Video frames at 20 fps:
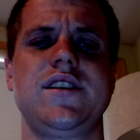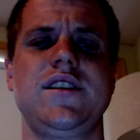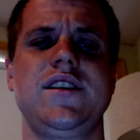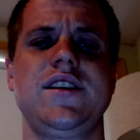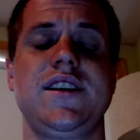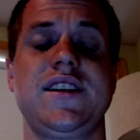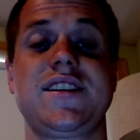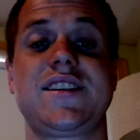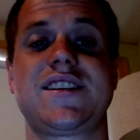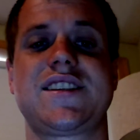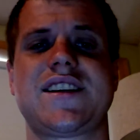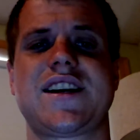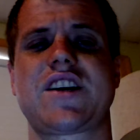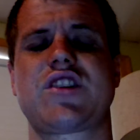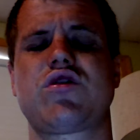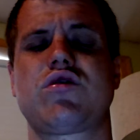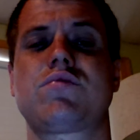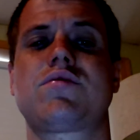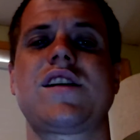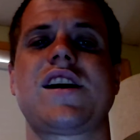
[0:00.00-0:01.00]
is this
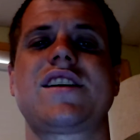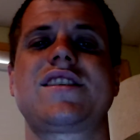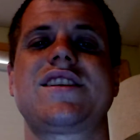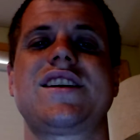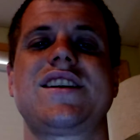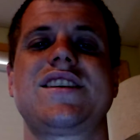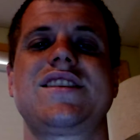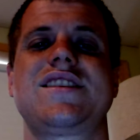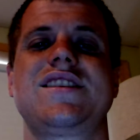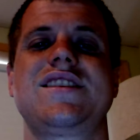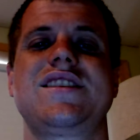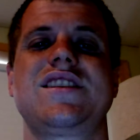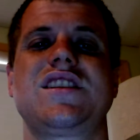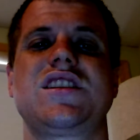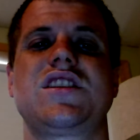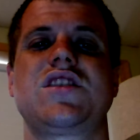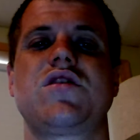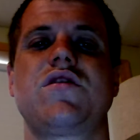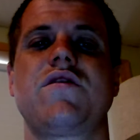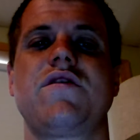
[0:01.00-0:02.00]
actual process, and it's just
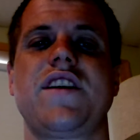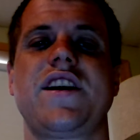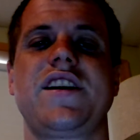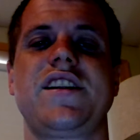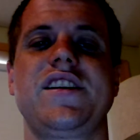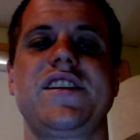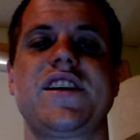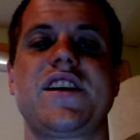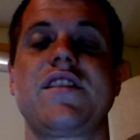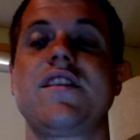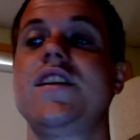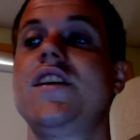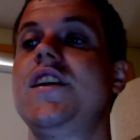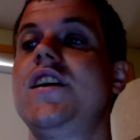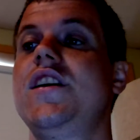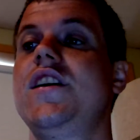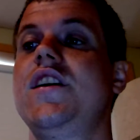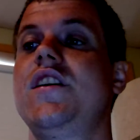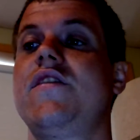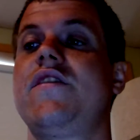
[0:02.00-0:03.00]
so
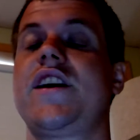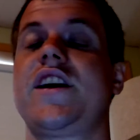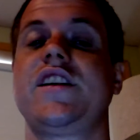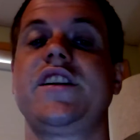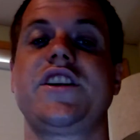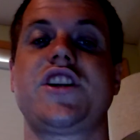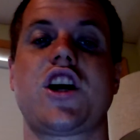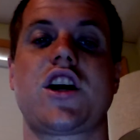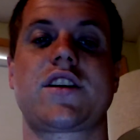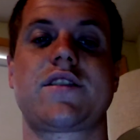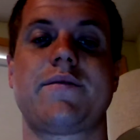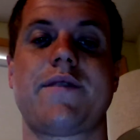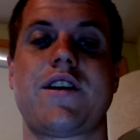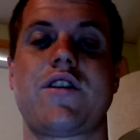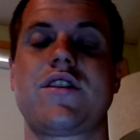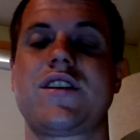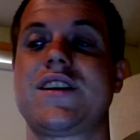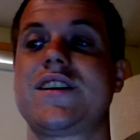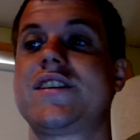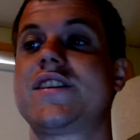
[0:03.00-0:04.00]
vaguely talked about.
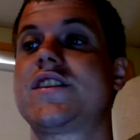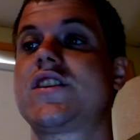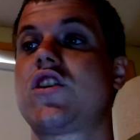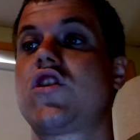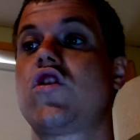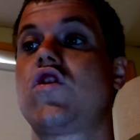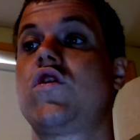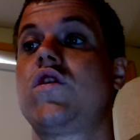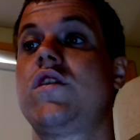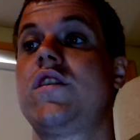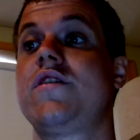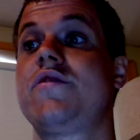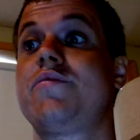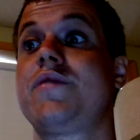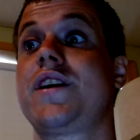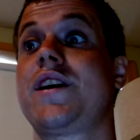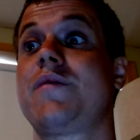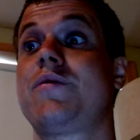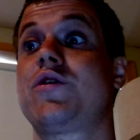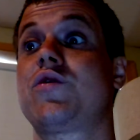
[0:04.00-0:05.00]
And so
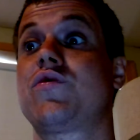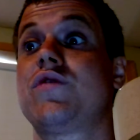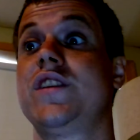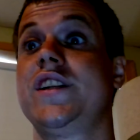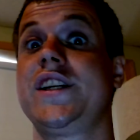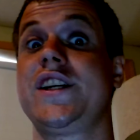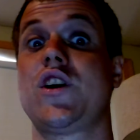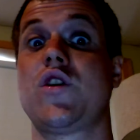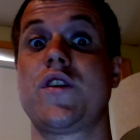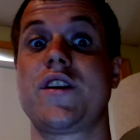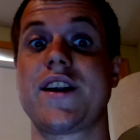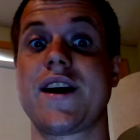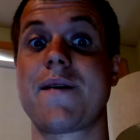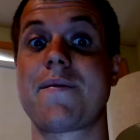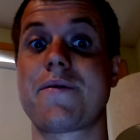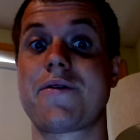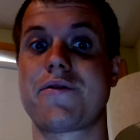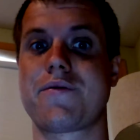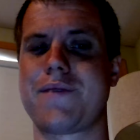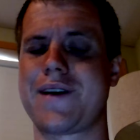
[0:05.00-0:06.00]
being able to really go in
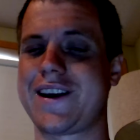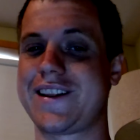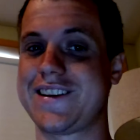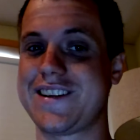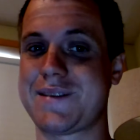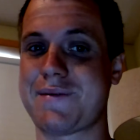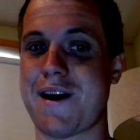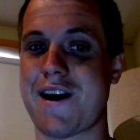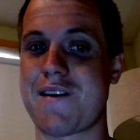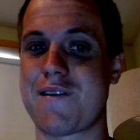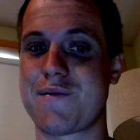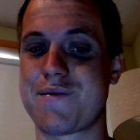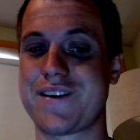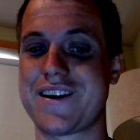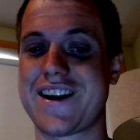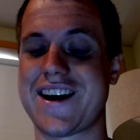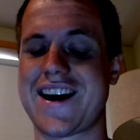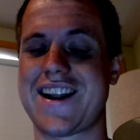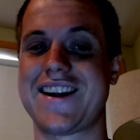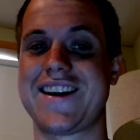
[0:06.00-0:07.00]
depth with making this PowerPoint
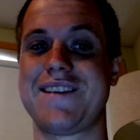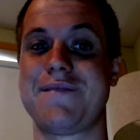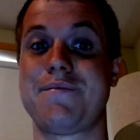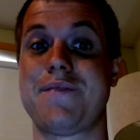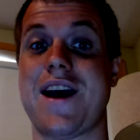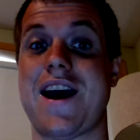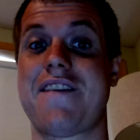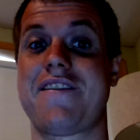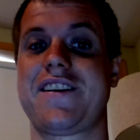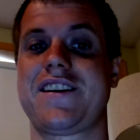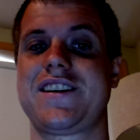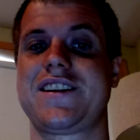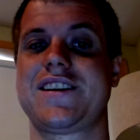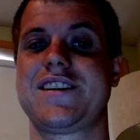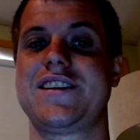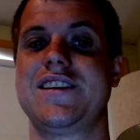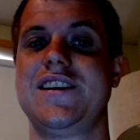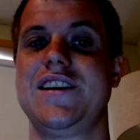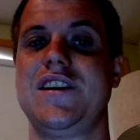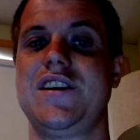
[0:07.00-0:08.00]
on it and having to
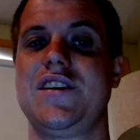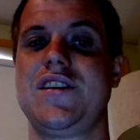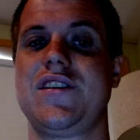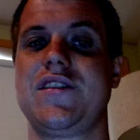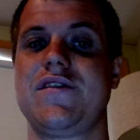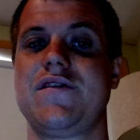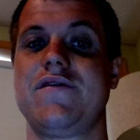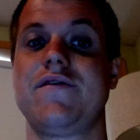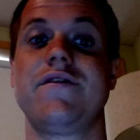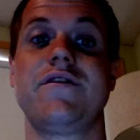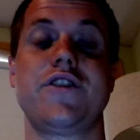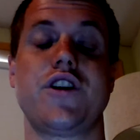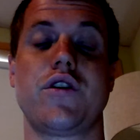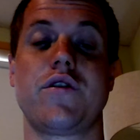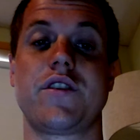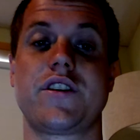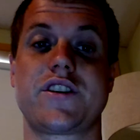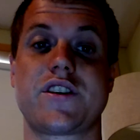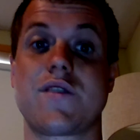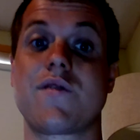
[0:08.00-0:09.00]
know
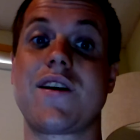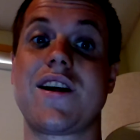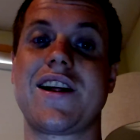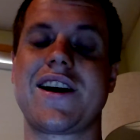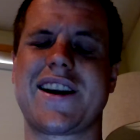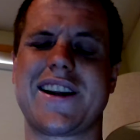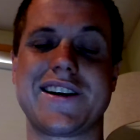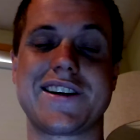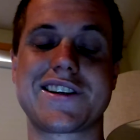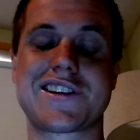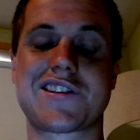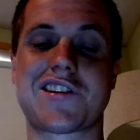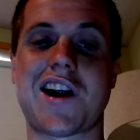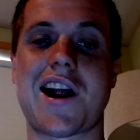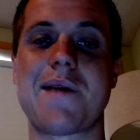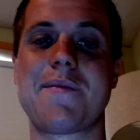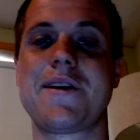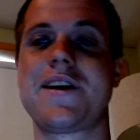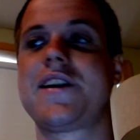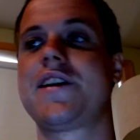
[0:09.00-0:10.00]
it so well I can
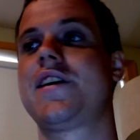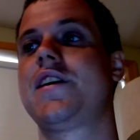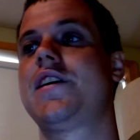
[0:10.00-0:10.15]
describe it